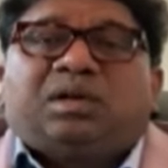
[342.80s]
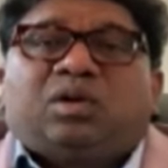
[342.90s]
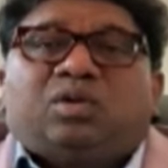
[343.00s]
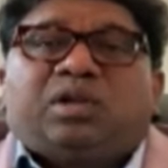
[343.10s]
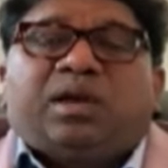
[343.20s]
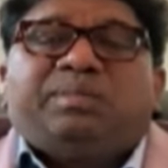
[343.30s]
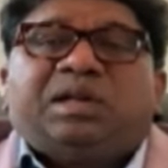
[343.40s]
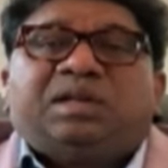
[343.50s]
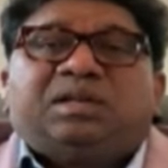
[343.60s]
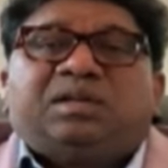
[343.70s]
you know, they
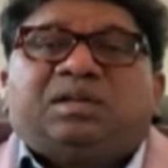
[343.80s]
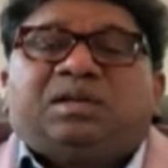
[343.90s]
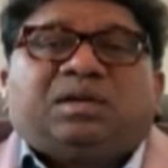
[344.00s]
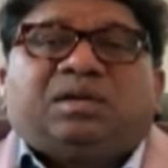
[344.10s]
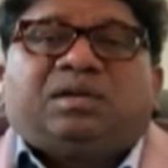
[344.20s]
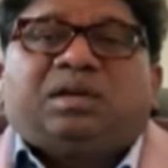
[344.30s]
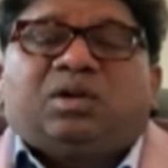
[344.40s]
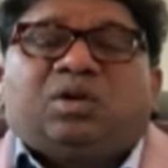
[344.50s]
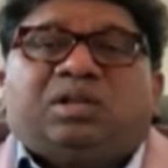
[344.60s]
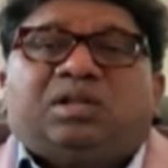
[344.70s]
meet, you
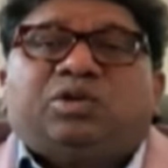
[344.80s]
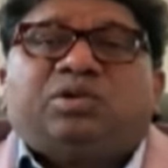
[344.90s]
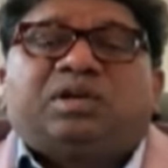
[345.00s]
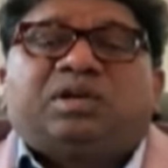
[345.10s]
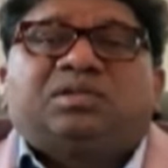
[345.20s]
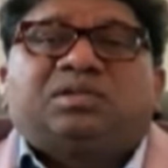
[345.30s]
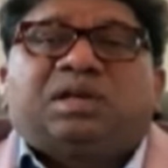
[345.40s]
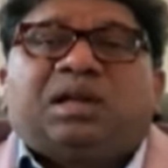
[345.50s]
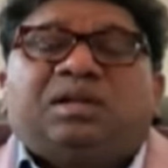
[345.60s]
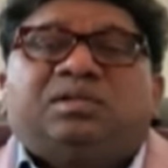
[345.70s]
know, in the uterus,
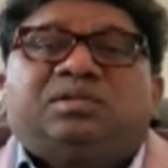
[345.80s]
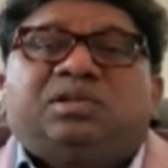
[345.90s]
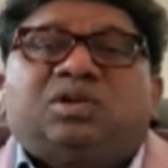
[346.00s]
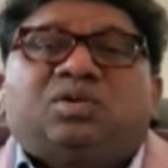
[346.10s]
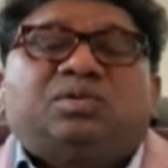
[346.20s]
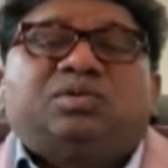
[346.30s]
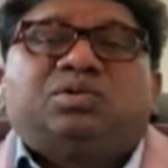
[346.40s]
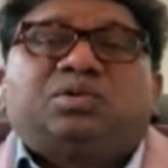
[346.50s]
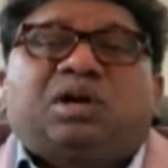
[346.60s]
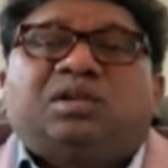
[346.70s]
and, you know,
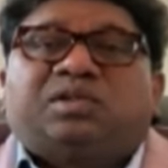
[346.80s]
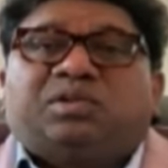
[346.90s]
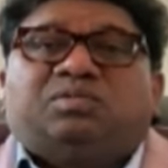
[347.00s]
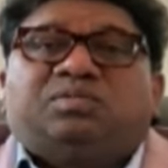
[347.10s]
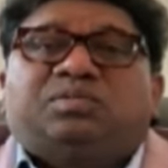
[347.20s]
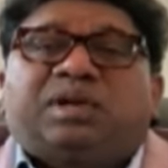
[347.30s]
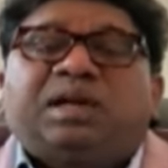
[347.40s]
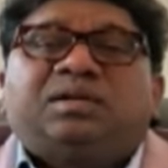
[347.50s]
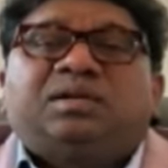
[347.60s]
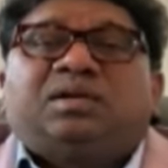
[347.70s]
you conceive,
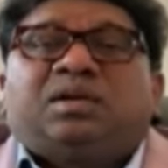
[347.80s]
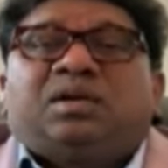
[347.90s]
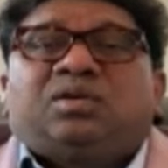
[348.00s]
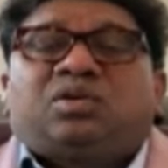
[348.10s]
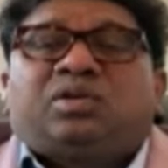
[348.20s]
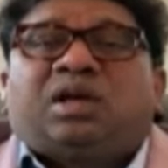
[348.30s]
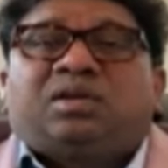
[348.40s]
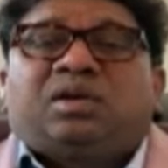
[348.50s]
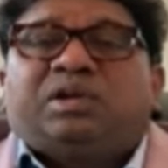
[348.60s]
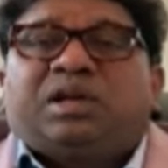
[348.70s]
right? So
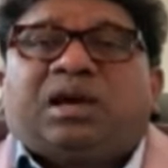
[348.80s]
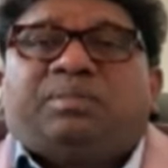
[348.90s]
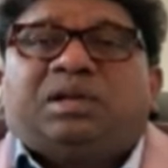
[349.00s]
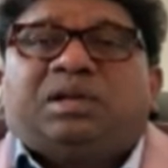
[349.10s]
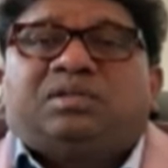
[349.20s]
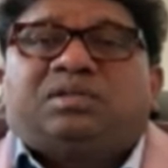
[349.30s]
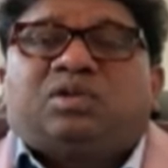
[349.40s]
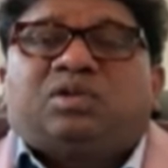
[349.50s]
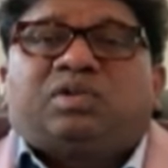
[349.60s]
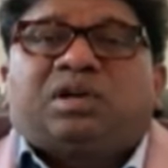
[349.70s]
that's how it happens,
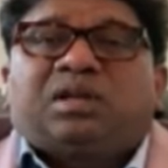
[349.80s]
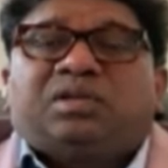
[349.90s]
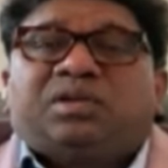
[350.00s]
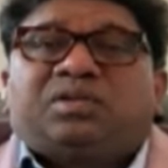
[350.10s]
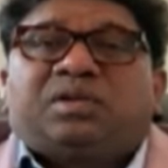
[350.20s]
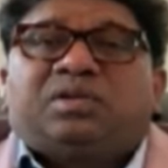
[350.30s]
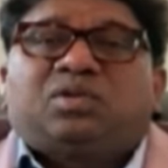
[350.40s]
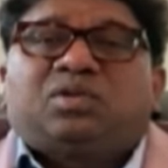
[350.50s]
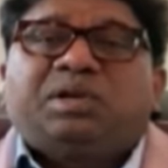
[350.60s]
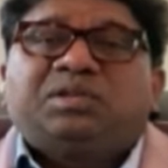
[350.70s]
you know, fertilization.
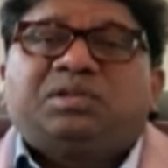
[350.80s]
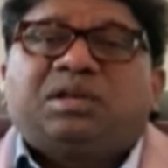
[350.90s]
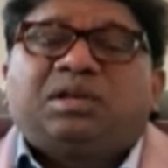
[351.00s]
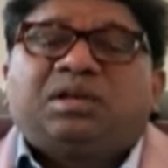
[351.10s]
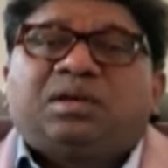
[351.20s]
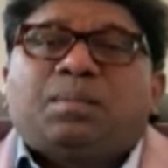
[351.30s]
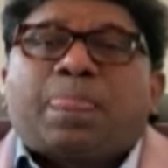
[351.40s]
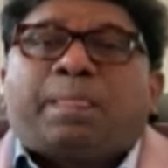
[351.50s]
So basically,